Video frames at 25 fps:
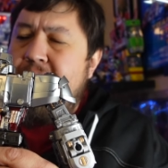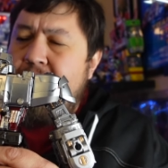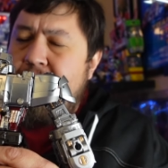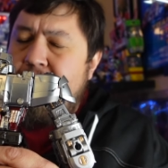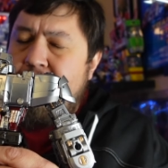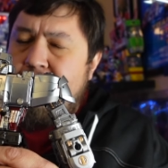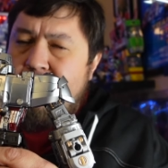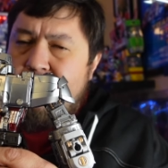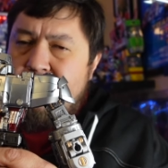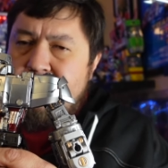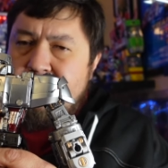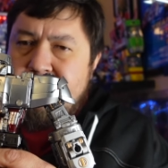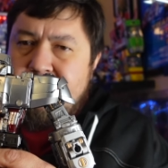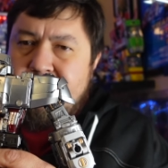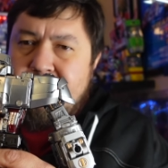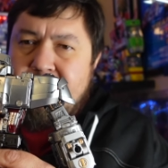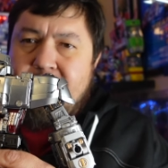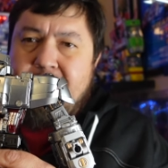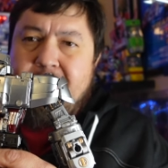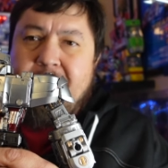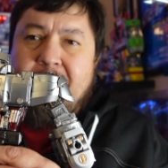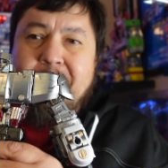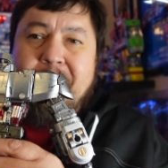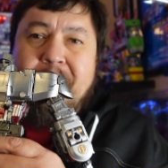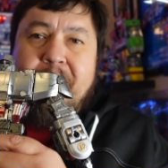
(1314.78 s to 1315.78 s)

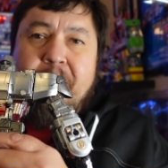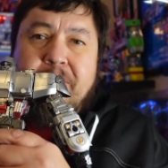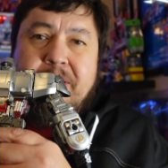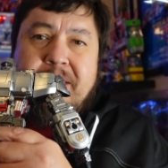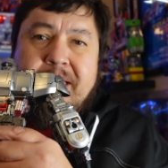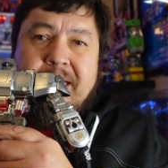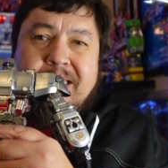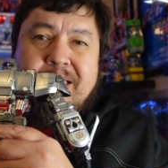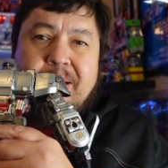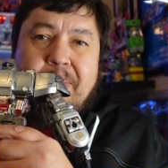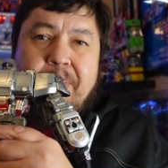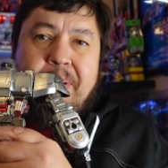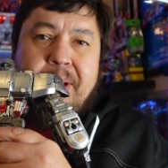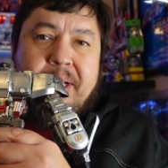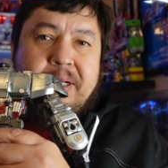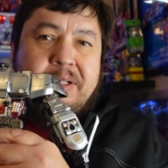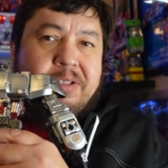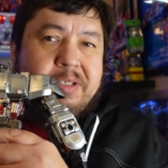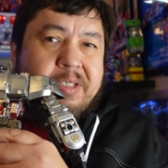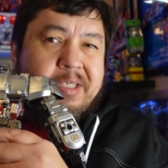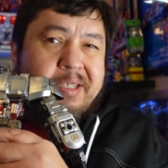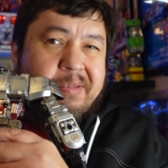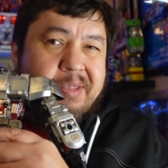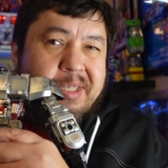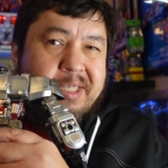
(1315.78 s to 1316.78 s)
awesome. I'm gonna go take some
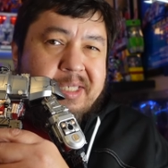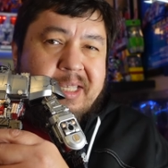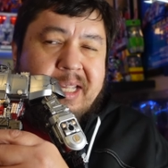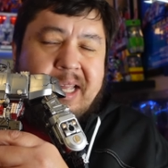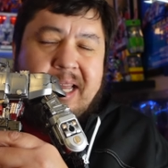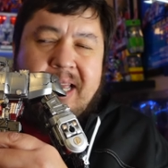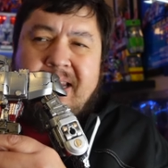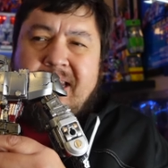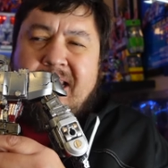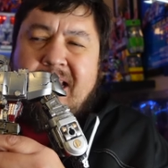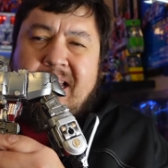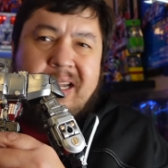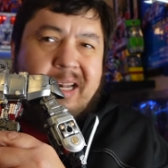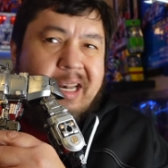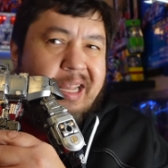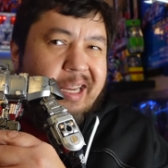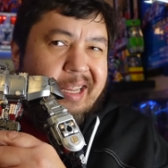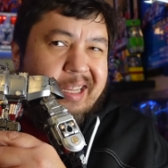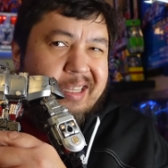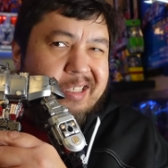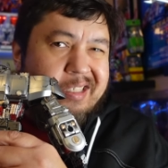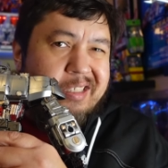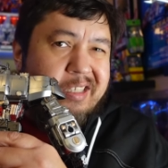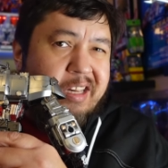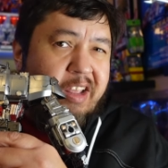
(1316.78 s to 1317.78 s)
pictures of this guy, not
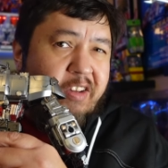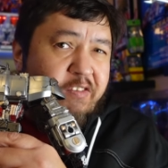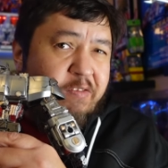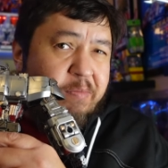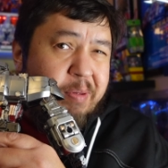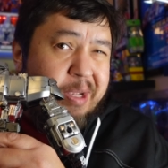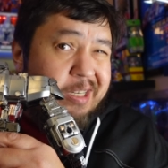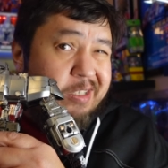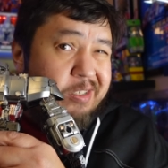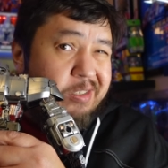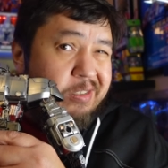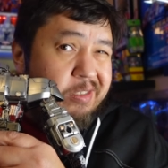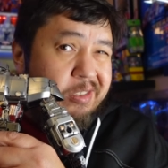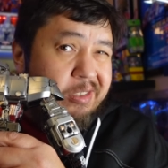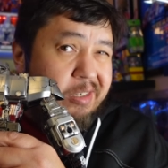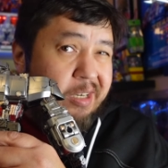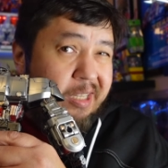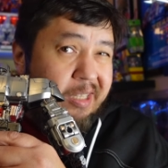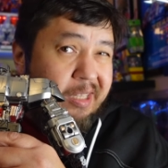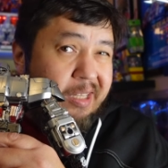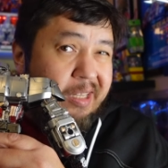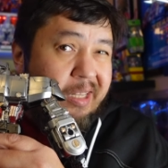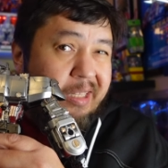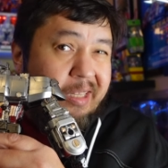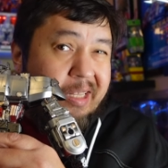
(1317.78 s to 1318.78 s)
like snuff pictures or
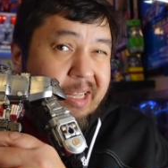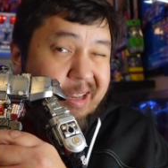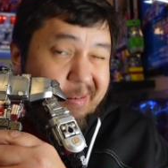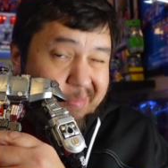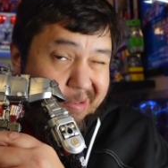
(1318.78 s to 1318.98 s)
anything like that.